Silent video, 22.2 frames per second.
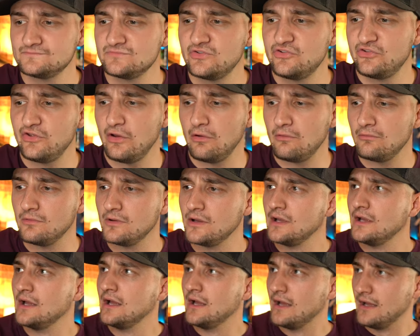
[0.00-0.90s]
So
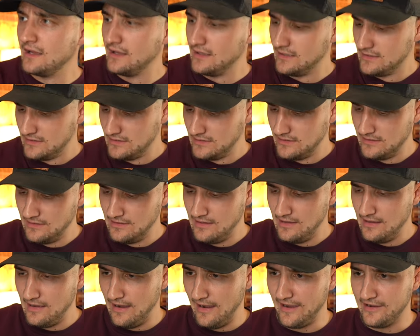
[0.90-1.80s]

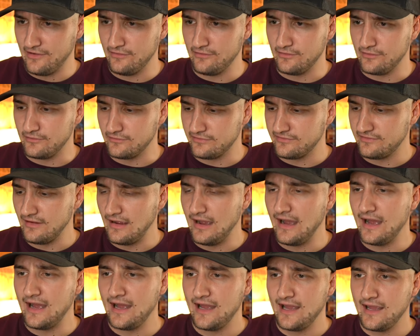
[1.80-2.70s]
Iron Roots.
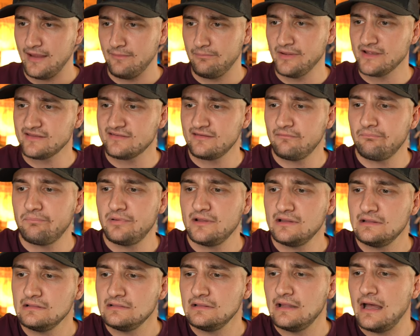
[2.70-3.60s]
I picked up a
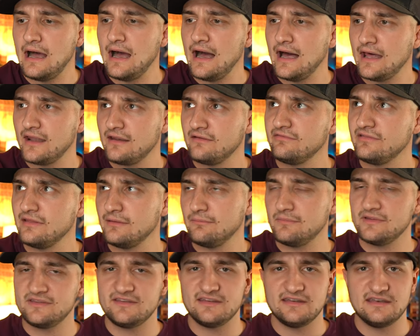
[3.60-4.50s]
lot of
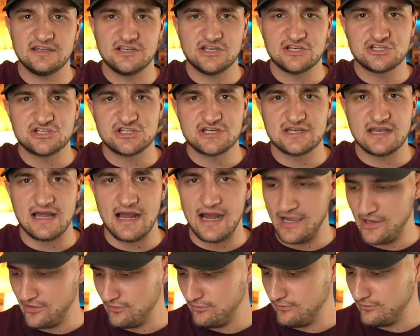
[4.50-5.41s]
limited edition
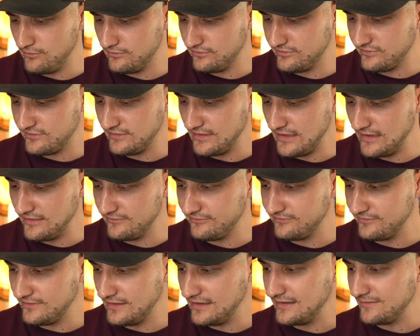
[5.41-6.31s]
Iron Roots
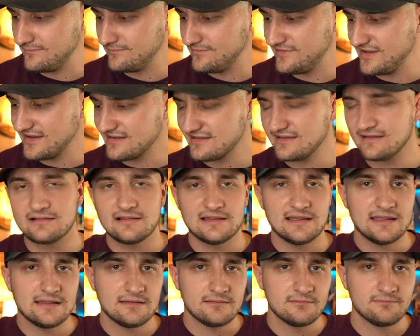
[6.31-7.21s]
stuff.
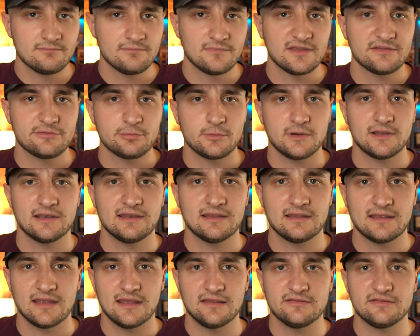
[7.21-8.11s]
Technically, this
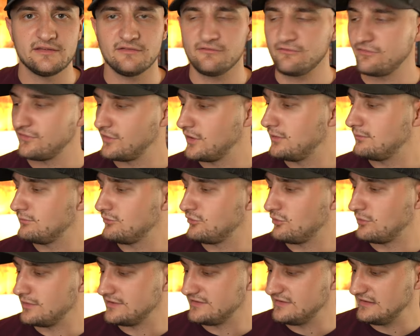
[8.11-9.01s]
one isn't from
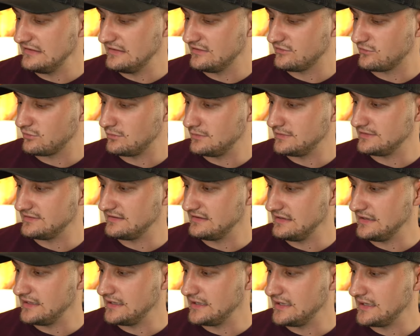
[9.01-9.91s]

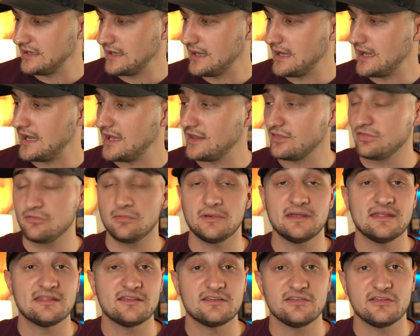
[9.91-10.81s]

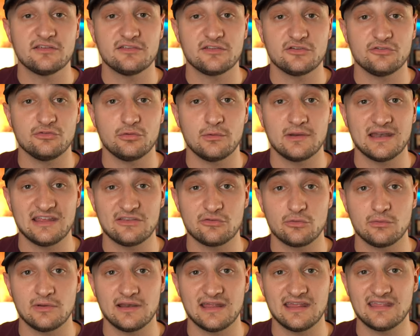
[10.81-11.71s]
2023. This is a
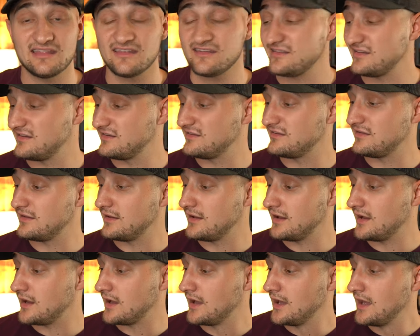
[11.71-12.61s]
2020. This is
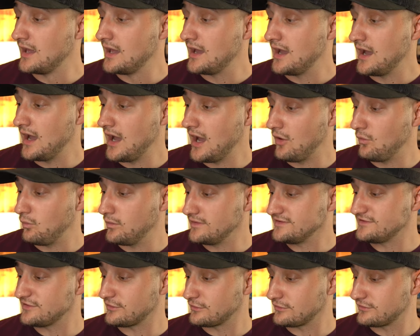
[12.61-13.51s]
the
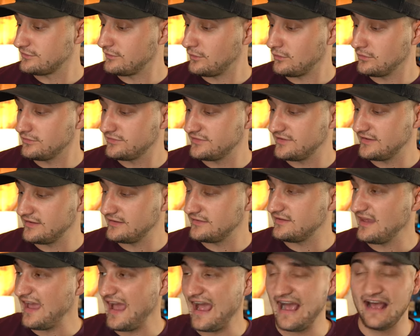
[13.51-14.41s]
Winter
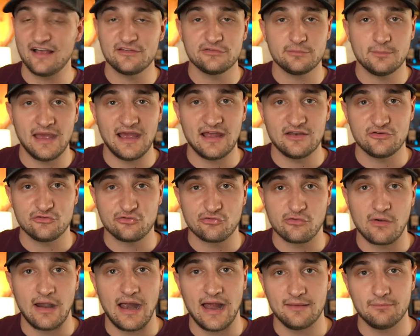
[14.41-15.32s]
Solstice Hazmat
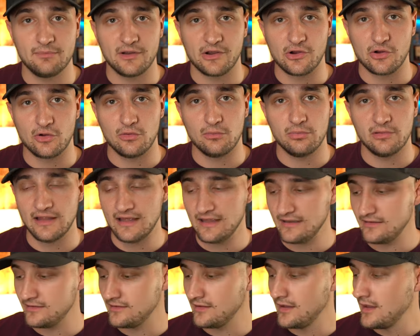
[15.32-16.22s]
Tri-Barrel
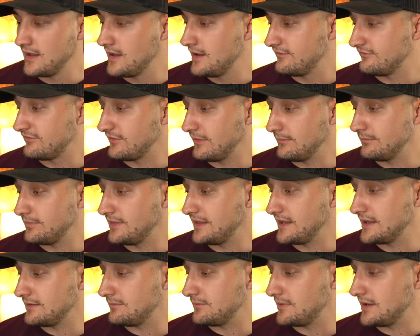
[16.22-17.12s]
Blend from
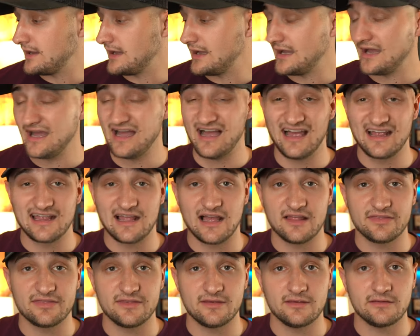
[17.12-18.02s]
them. I
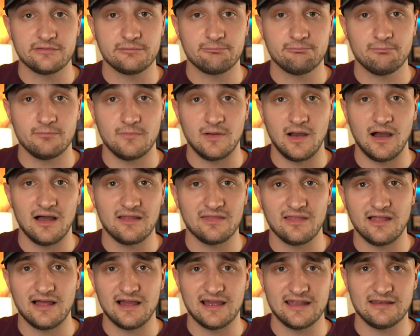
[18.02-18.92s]
got this
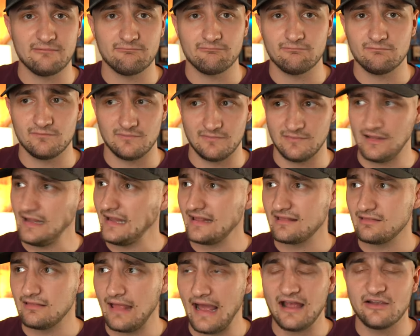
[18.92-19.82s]
online
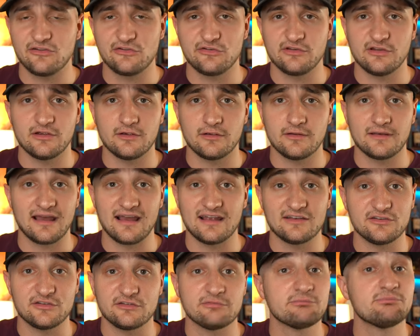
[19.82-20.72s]
like last year, and
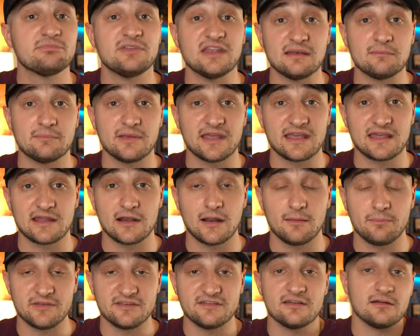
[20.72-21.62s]
I just didn't pick it
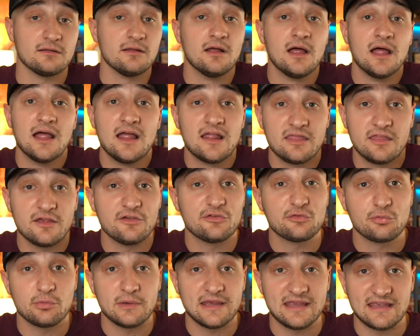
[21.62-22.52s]
up until
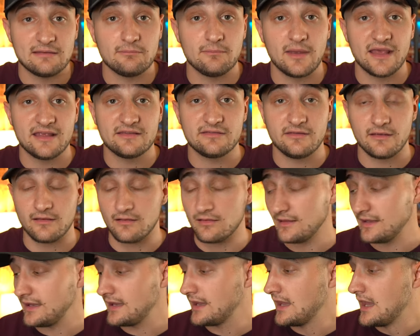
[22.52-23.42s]
this weekend,
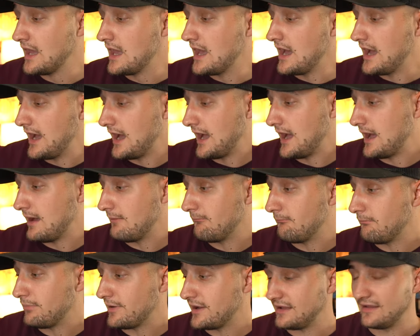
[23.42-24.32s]
basically.
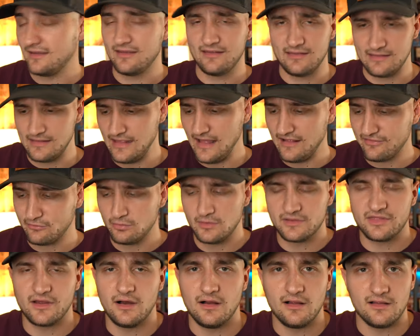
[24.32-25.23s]
But that's
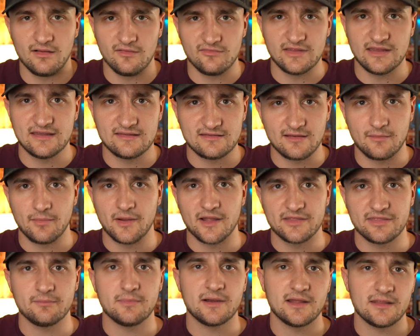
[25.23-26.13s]
with all of these. I
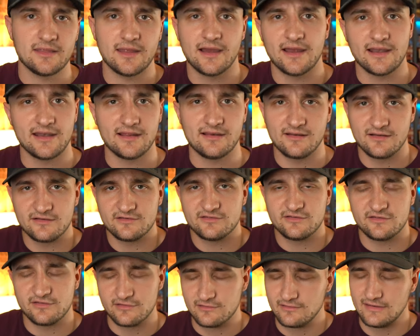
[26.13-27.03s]
bought them online and I
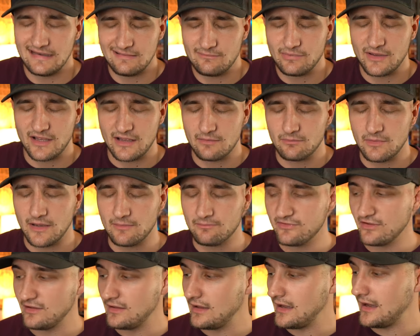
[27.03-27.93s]
just didn't pick them up
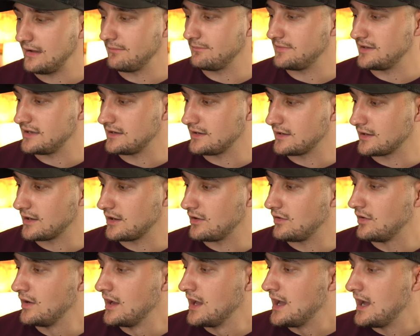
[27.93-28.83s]
till a hot minute
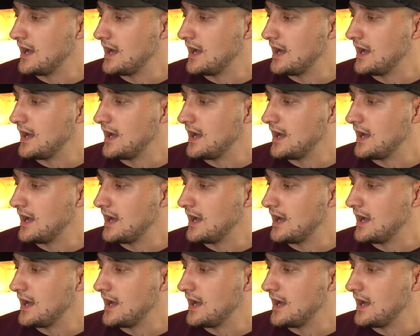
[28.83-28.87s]
ago.